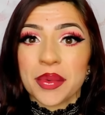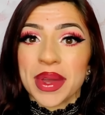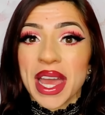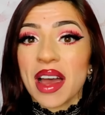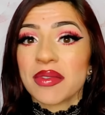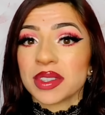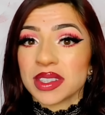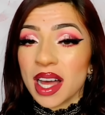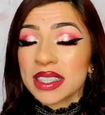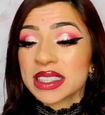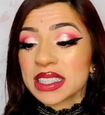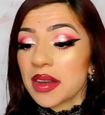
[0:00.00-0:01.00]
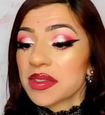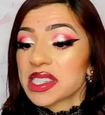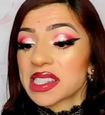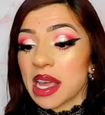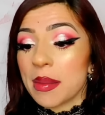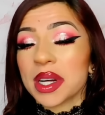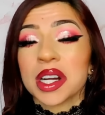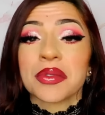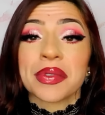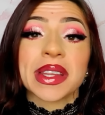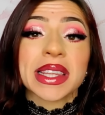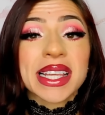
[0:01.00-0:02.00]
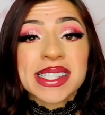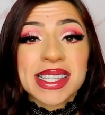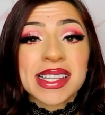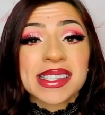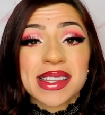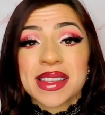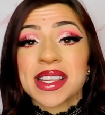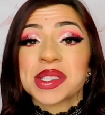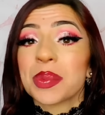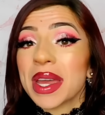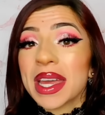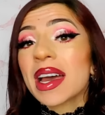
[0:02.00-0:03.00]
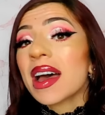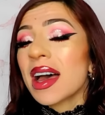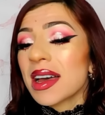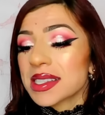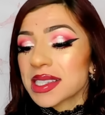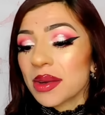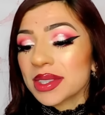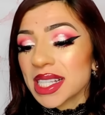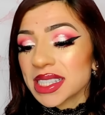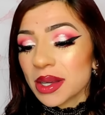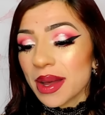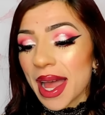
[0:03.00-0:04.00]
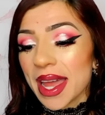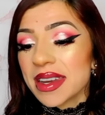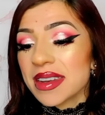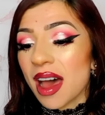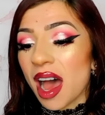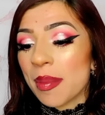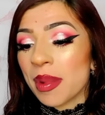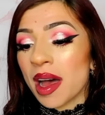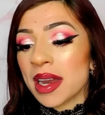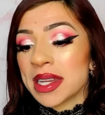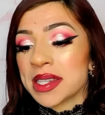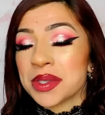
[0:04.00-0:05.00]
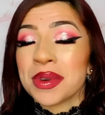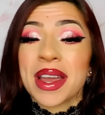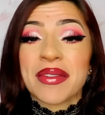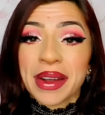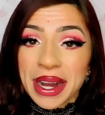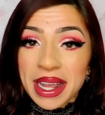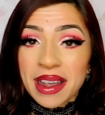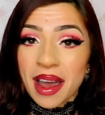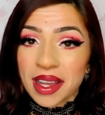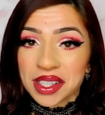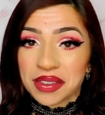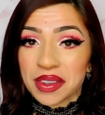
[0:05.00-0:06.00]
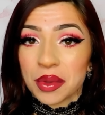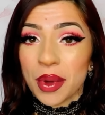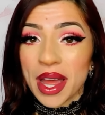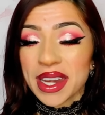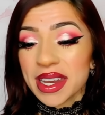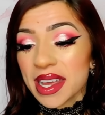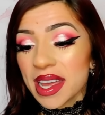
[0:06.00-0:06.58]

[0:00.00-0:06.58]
we have lots of summer releases this week, so let's go ahead and hop on into a very colorful one.